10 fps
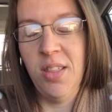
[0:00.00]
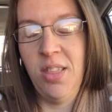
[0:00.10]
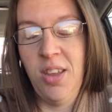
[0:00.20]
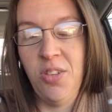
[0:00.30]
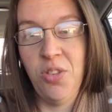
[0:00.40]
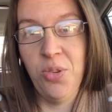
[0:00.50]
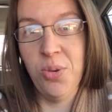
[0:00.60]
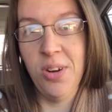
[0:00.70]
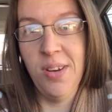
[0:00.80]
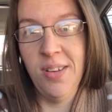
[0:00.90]
the
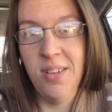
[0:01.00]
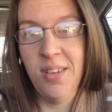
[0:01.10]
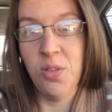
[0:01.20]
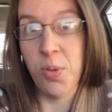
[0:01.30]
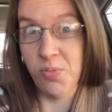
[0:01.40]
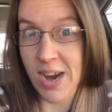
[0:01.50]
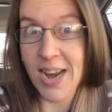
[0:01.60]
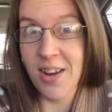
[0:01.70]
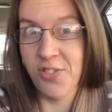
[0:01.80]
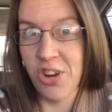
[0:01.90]
store because we
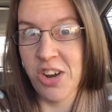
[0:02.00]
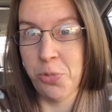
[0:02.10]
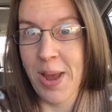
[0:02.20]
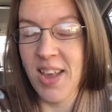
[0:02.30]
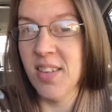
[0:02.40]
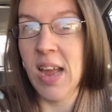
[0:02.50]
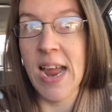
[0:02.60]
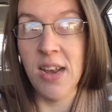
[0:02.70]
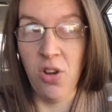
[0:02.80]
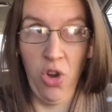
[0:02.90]
ran out of trash bags. I
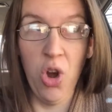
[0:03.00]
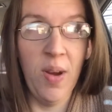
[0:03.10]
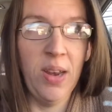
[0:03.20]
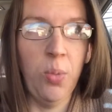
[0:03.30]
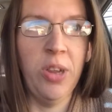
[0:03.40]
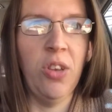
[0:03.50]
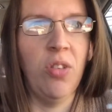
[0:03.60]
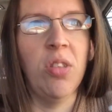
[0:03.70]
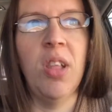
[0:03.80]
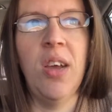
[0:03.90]
had no idea we had
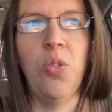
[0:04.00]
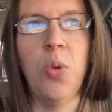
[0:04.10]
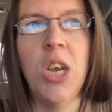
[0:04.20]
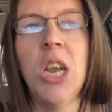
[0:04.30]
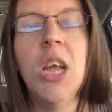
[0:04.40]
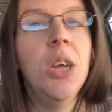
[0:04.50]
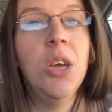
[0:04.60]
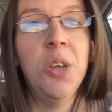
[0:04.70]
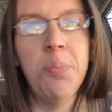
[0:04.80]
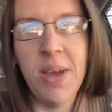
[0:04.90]
used the last one,
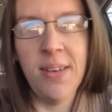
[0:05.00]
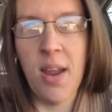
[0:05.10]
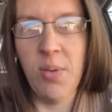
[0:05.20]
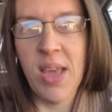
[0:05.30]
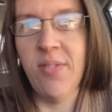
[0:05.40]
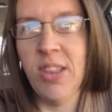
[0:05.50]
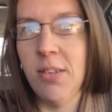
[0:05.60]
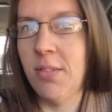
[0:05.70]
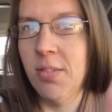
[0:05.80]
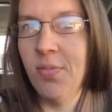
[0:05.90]
but now we have a
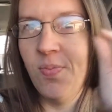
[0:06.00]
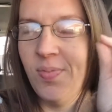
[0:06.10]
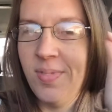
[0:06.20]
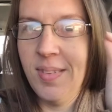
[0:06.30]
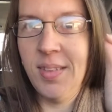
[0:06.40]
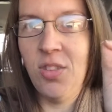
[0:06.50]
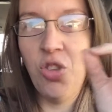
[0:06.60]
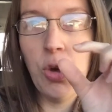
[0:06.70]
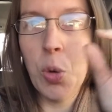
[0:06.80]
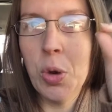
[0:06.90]
little
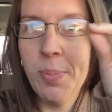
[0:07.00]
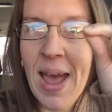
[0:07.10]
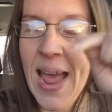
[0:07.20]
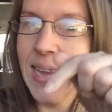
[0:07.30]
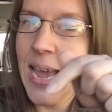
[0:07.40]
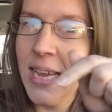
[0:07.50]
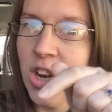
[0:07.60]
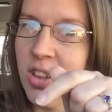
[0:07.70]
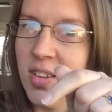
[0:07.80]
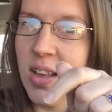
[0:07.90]
store bag
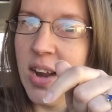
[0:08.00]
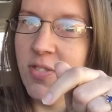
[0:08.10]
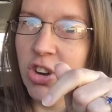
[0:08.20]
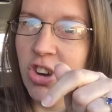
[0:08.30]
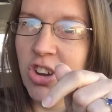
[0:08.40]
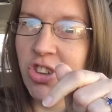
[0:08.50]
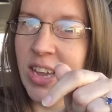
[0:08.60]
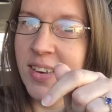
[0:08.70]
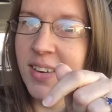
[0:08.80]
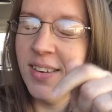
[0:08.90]
hanging on the side of our trash
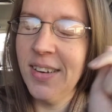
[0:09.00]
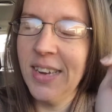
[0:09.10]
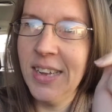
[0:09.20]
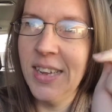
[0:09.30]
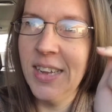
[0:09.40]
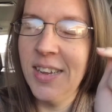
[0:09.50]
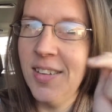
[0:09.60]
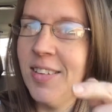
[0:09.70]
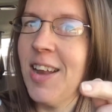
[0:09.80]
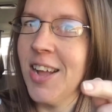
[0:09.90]
can.
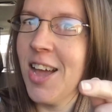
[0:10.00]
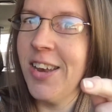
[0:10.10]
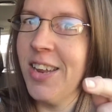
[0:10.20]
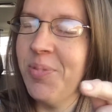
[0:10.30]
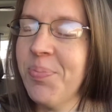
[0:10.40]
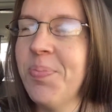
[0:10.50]
It's not cutting it.